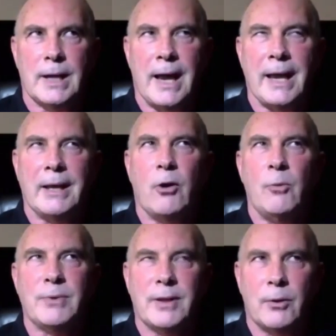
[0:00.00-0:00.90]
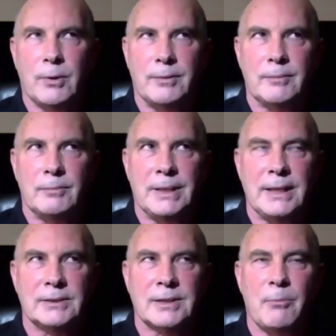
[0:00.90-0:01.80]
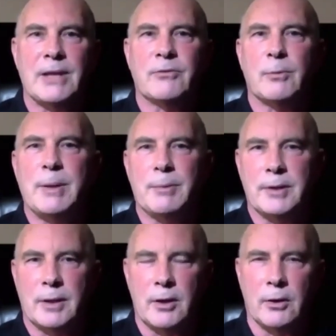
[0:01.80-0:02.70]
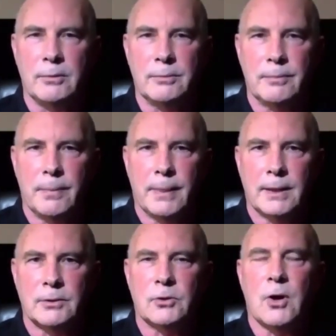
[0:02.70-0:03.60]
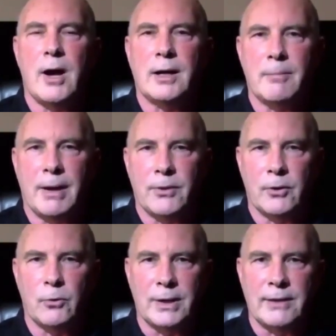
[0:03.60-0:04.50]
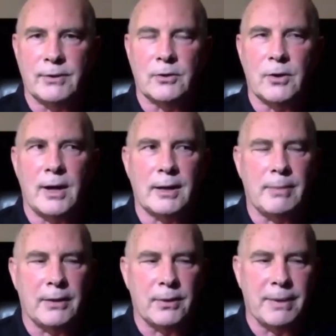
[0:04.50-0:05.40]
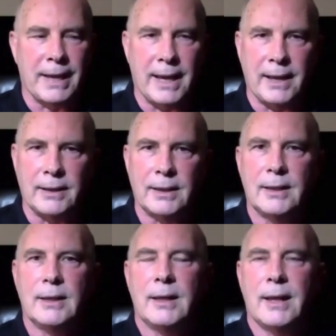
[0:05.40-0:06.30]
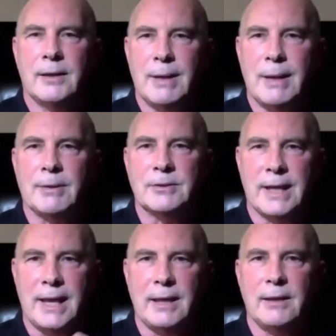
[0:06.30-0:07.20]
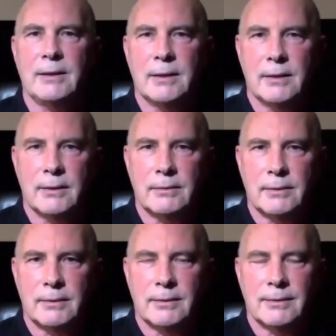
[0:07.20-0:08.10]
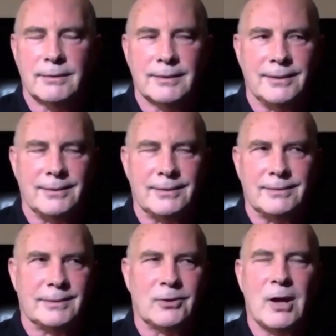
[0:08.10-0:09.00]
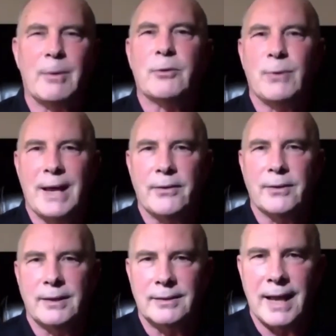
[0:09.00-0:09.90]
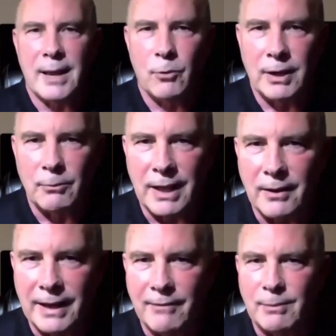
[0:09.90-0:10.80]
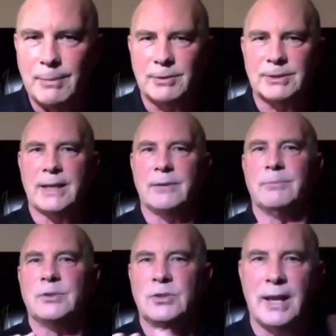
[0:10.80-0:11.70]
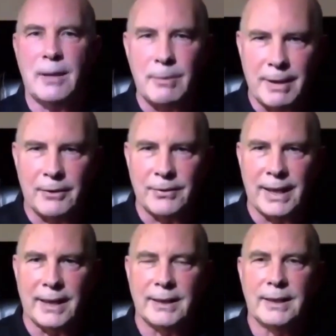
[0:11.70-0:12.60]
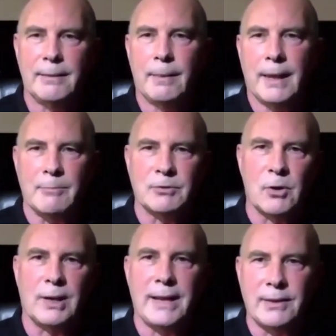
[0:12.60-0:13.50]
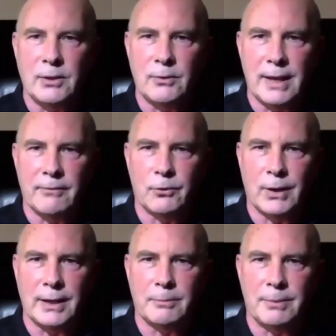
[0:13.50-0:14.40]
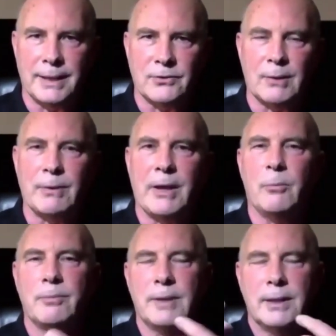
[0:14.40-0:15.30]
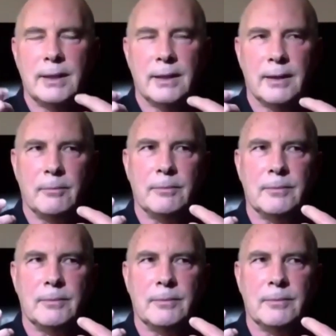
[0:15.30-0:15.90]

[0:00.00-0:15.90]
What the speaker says: I had hoped that there would be some place for people to go to talk about their grief and to talk about the pain and to be able to say, to talk about the reality of the time we're in without having people say, shut up about that. And I'm so glad that you have created a place. And we hope that